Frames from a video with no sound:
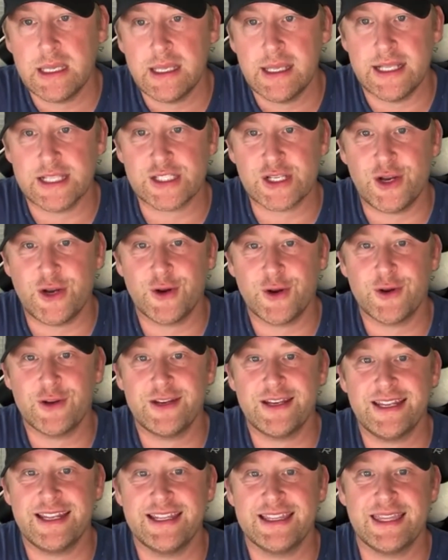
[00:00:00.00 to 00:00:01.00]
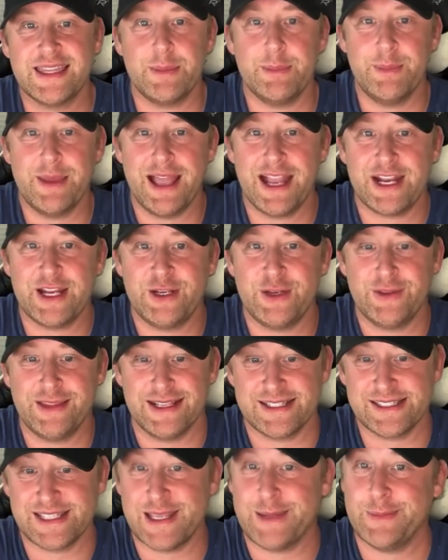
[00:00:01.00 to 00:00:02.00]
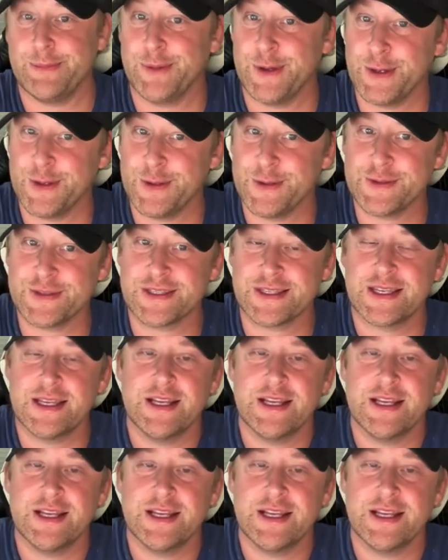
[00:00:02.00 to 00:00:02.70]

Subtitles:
it's hard to get them back and do that same pose.